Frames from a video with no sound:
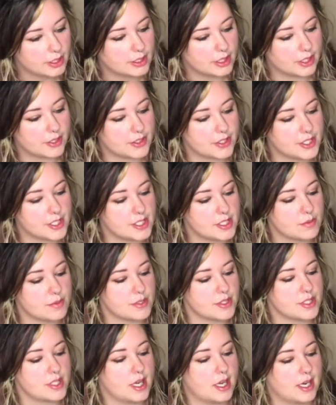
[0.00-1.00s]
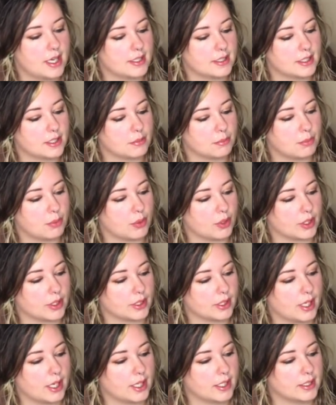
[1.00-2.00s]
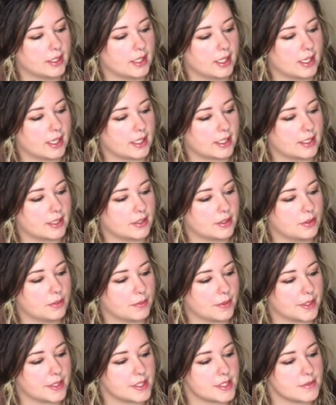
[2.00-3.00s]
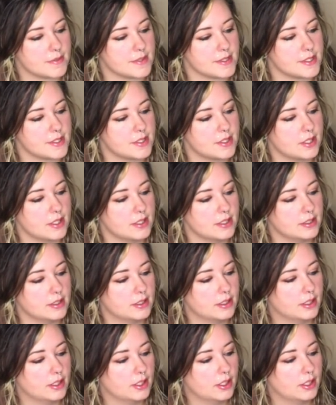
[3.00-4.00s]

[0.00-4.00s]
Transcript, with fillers: Now this one's highly important. I like the way this one's done.